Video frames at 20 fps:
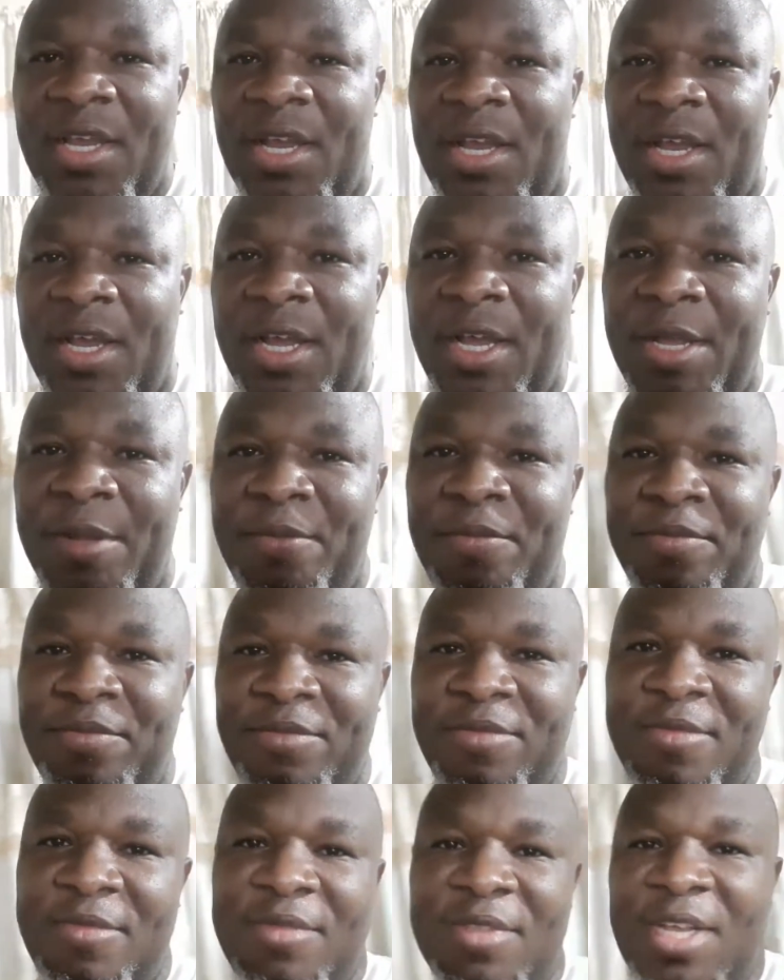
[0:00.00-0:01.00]

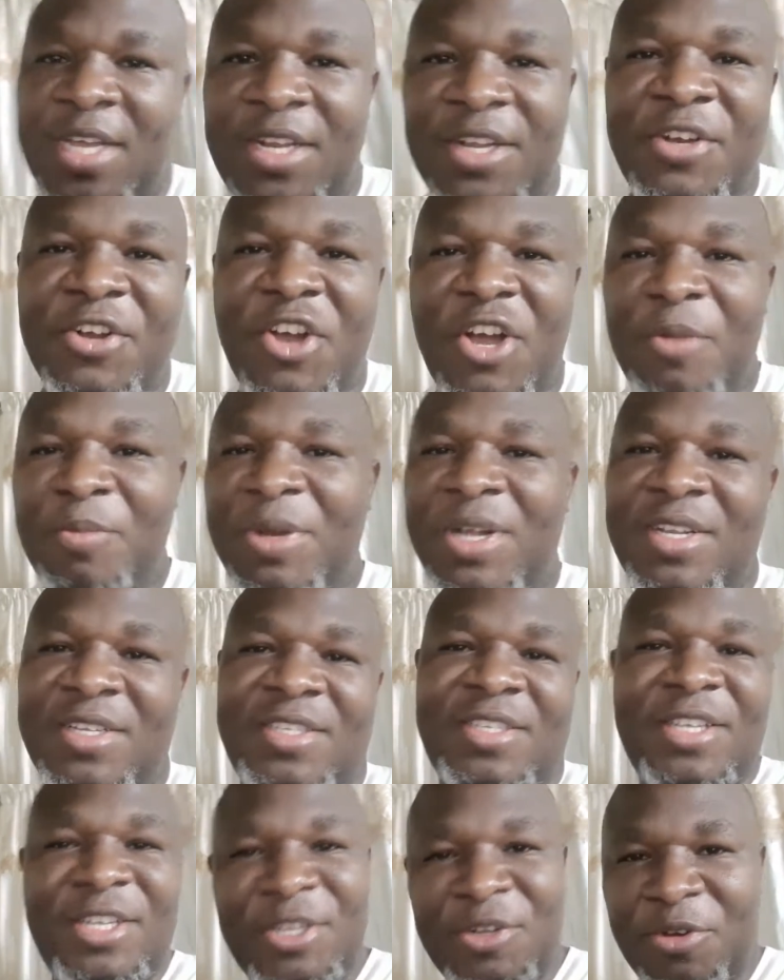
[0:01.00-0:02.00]
Not the normal
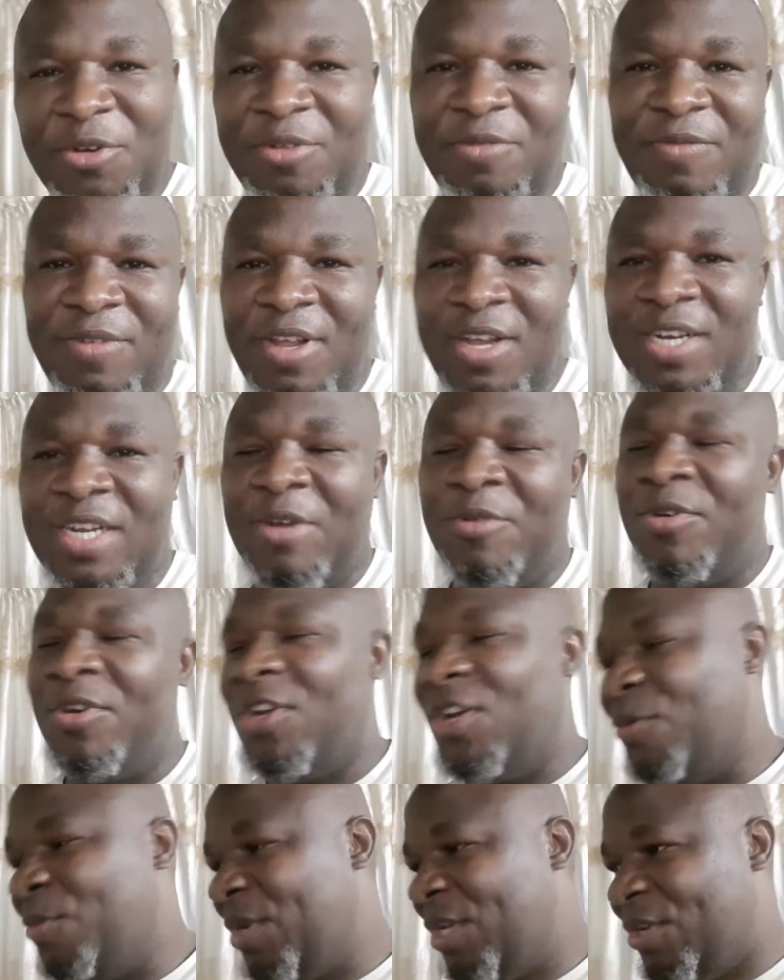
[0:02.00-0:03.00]
sit down vlog that we
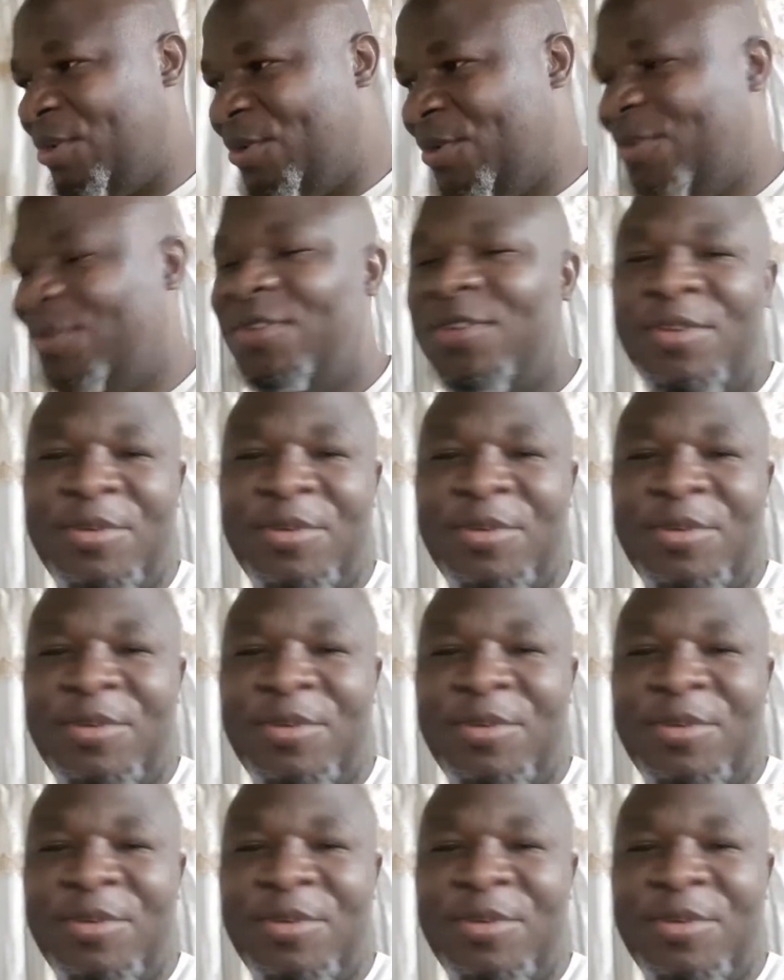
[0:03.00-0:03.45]
normally do.